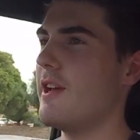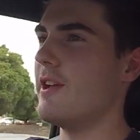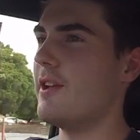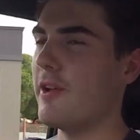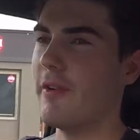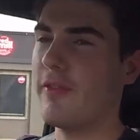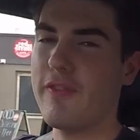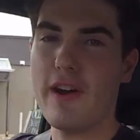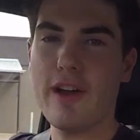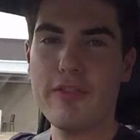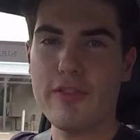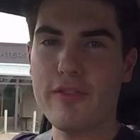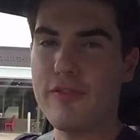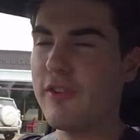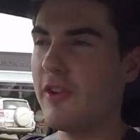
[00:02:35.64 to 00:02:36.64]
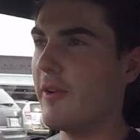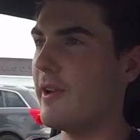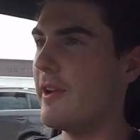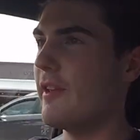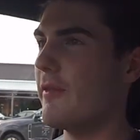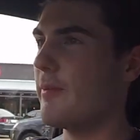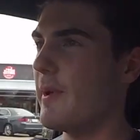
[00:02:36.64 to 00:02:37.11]
you know, Fast and
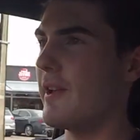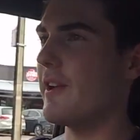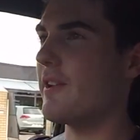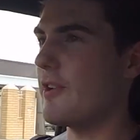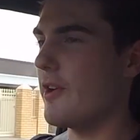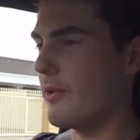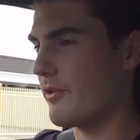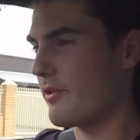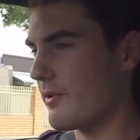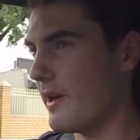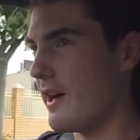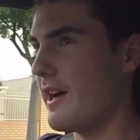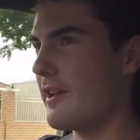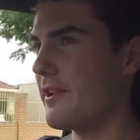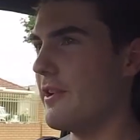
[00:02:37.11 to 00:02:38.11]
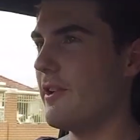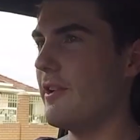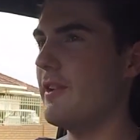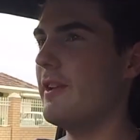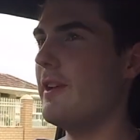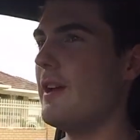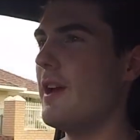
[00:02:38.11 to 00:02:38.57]
Furious being a cultural icon.